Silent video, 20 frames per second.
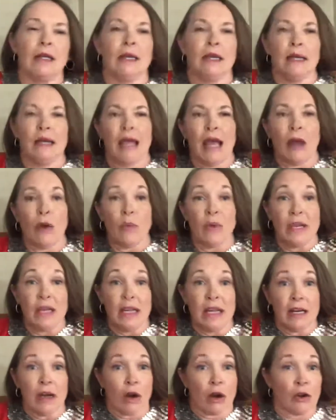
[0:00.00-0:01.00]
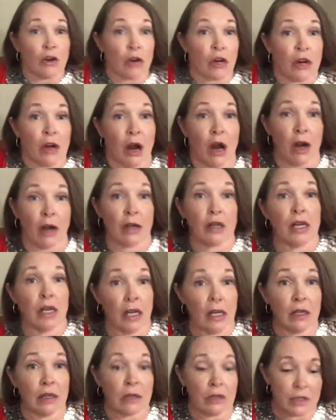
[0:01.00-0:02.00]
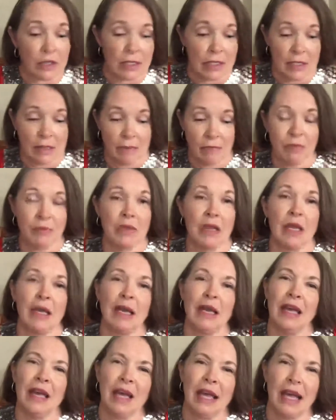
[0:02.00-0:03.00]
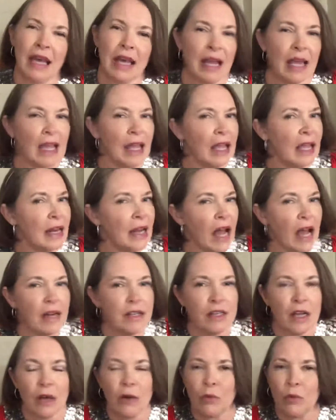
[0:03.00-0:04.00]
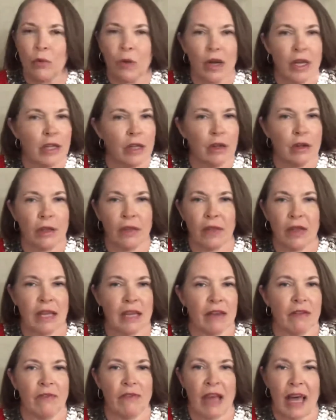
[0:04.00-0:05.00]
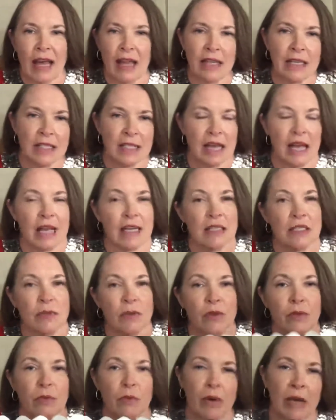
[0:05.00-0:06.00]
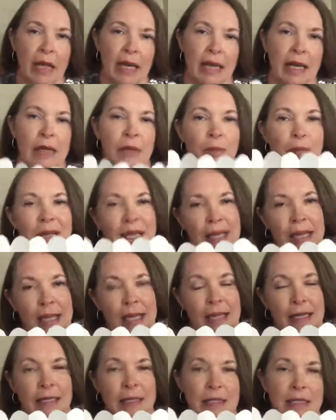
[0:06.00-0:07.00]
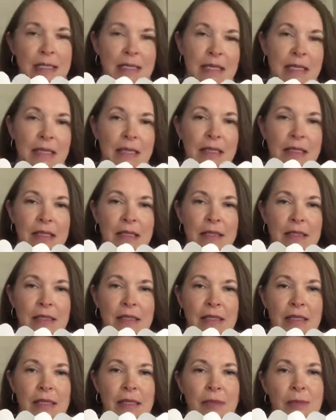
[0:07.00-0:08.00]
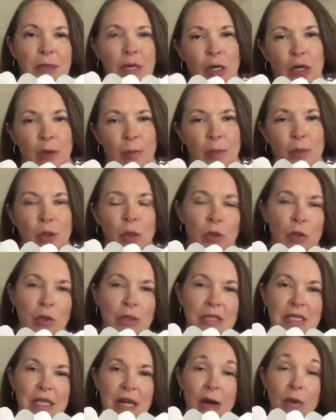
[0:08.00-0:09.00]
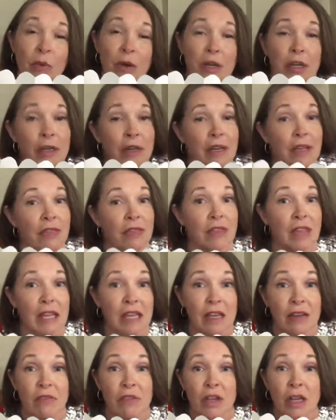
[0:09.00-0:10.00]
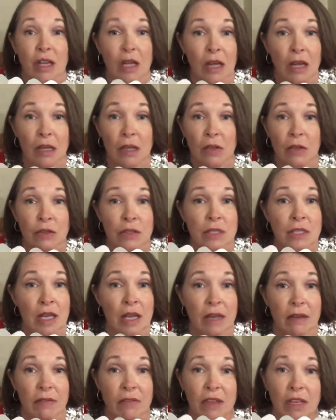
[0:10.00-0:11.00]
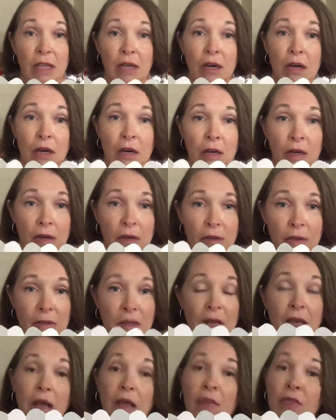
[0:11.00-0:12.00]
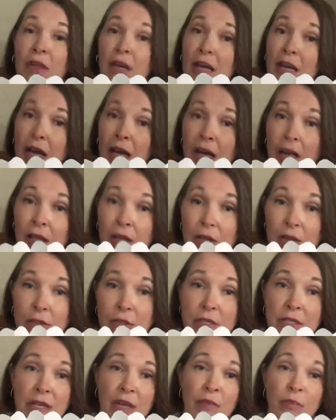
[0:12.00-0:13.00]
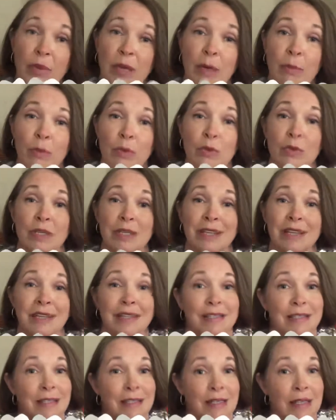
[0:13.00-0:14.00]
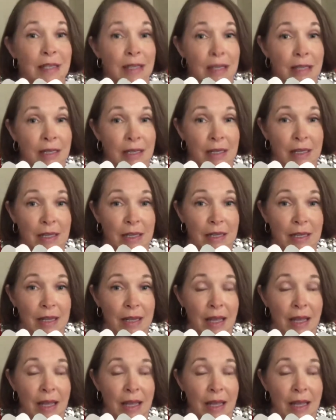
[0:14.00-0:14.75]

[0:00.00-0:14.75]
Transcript: Now we need our colors. And I don't want you to think of Valentine's with red and pinks and purples. I want you to think of the colors of the earth, the colors of people's skin